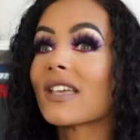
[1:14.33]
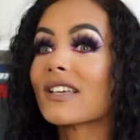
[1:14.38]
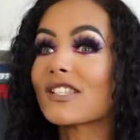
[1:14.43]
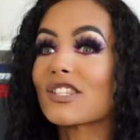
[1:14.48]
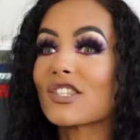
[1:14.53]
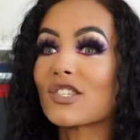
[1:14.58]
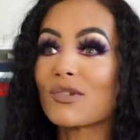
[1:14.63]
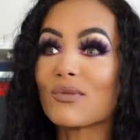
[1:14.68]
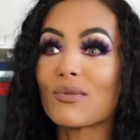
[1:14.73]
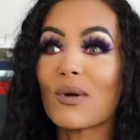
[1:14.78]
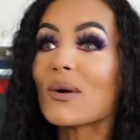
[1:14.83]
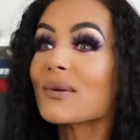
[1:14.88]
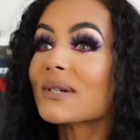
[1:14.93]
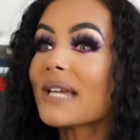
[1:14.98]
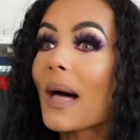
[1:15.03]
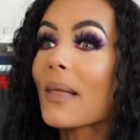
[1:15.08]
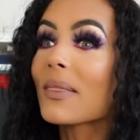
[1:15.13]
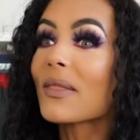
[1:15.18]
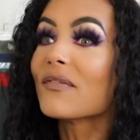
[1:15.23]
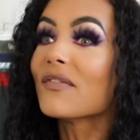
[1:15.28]
scroll
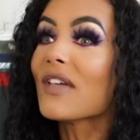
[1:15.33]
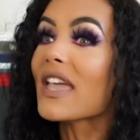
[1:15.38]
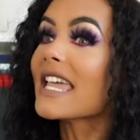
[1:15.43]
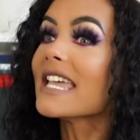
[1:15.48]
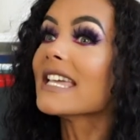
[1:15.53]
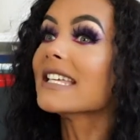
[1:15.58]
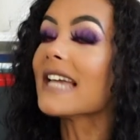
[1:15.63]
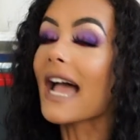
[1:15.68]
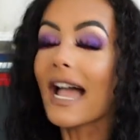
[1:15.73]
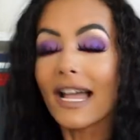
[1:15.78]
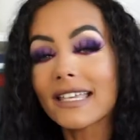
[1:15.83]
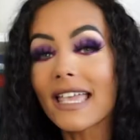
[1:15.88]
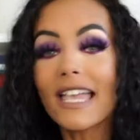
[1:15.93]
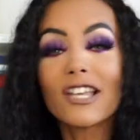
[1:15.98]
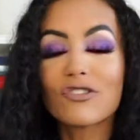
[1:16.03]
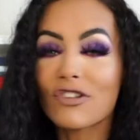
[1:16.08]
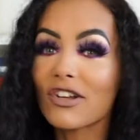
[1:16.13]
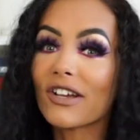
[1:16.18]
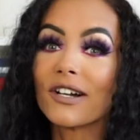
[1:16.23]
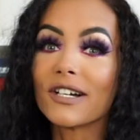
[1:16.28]
down the feed and
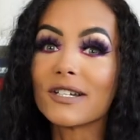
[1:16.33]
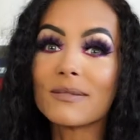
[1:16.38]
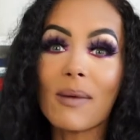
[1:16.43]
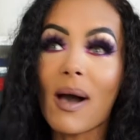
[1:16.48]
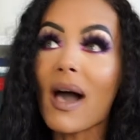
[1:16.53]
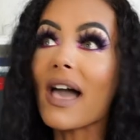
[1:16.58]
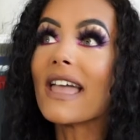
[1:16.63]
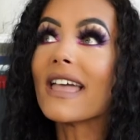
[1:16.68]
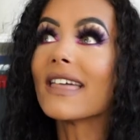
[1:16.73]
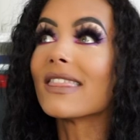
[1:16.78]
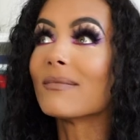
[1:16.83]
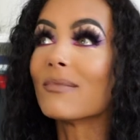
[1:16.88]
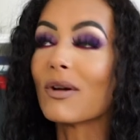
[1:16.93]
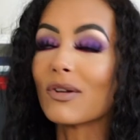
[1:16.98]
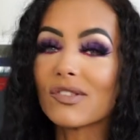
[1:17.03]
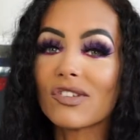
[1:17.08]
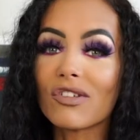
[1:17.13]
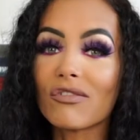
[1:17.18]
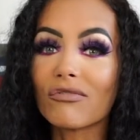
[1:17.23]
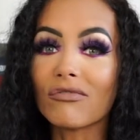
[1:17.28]
get triggered by the
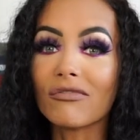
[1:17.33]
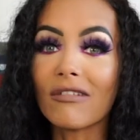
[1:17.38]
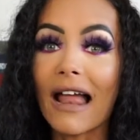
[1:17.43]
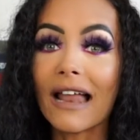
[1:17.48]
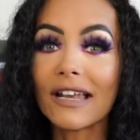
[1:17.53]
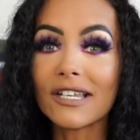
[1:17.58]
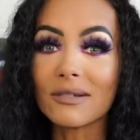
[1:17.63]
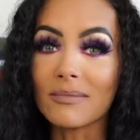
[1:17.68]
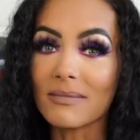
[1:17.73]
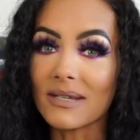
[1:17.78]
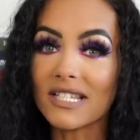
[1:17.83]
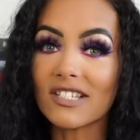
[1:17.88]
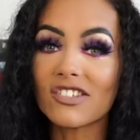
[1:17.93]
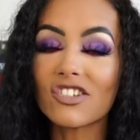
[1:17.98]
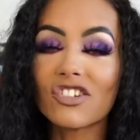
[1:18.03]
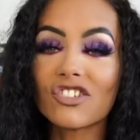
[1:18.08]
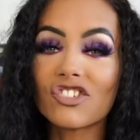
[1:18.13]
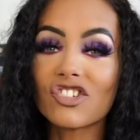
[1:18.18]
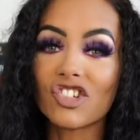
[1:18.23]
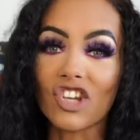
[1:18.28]
most randomest
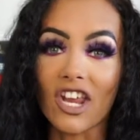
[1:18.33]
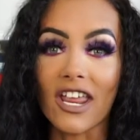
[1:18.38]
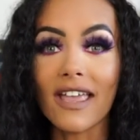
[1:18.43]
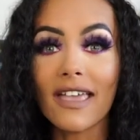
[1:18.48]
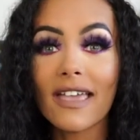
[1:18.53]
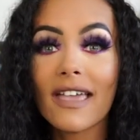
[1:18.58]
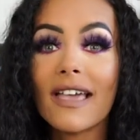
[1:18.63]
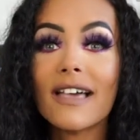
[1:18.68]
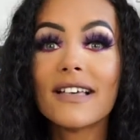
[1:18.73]
shit.